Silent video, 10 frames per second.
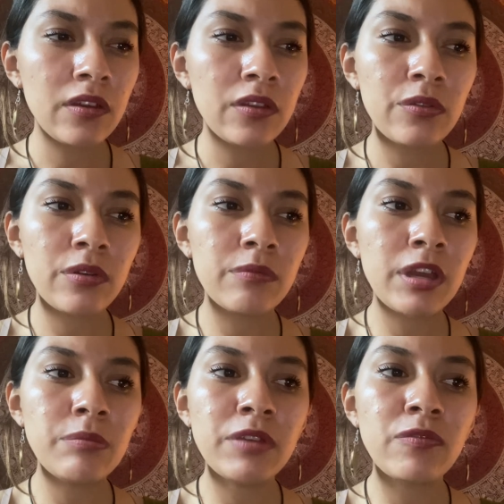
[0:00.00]
Though it may
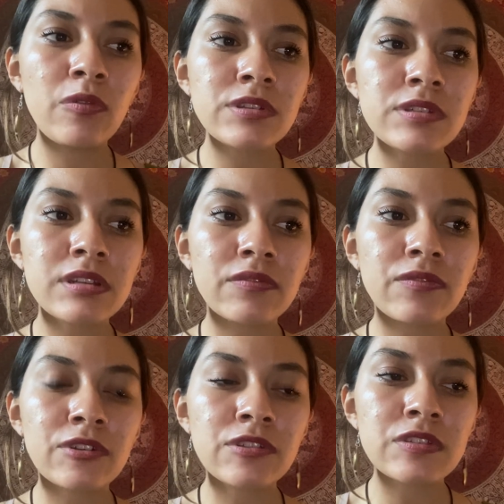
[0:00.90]
be forced at
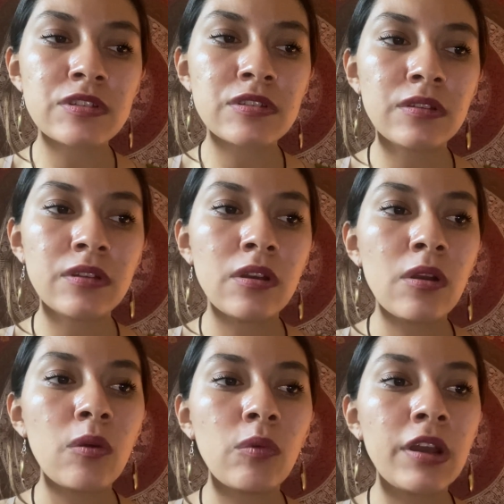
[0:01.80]
first,
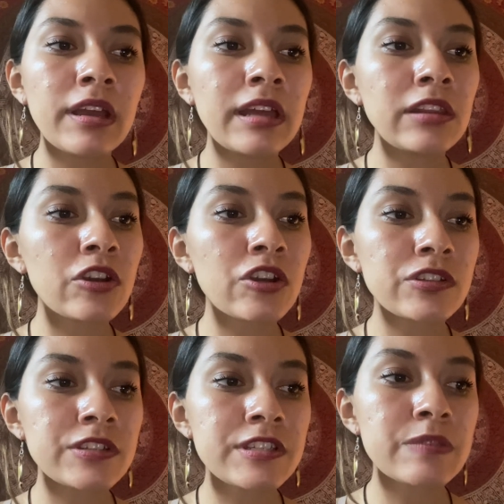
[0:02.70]
one can learn
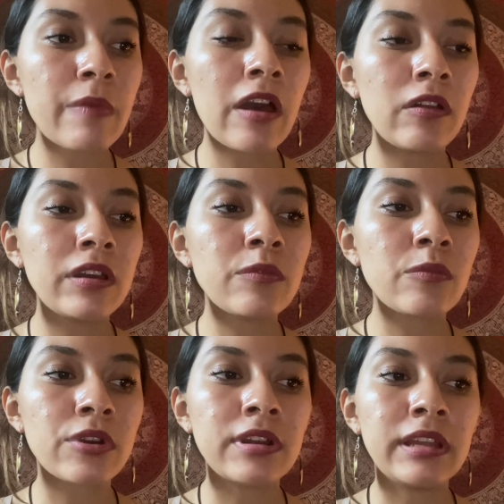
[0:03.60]
to smile
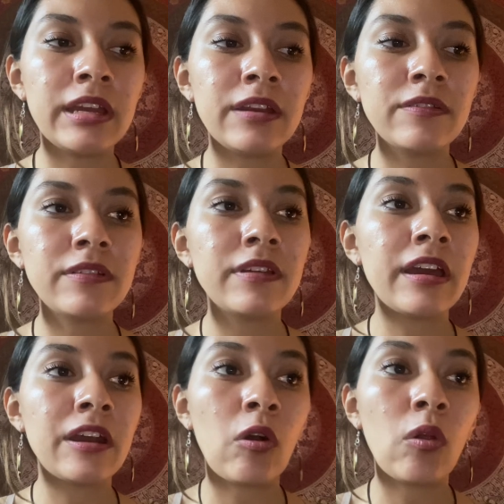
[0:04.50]
inwardly
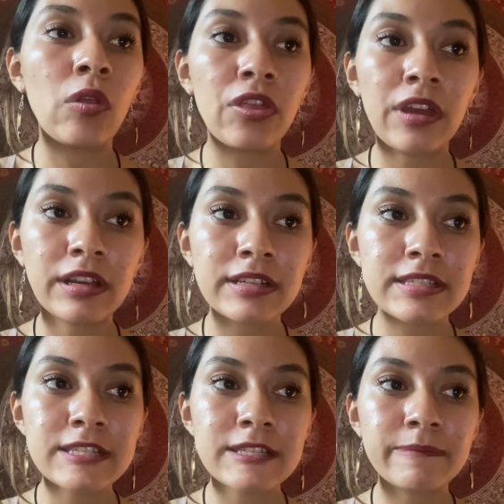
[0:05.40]
at all
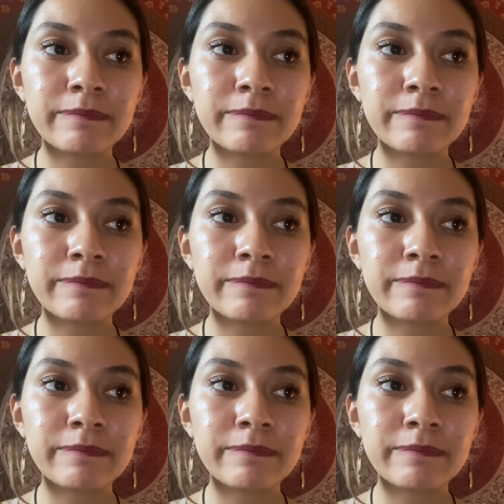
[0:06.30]
things.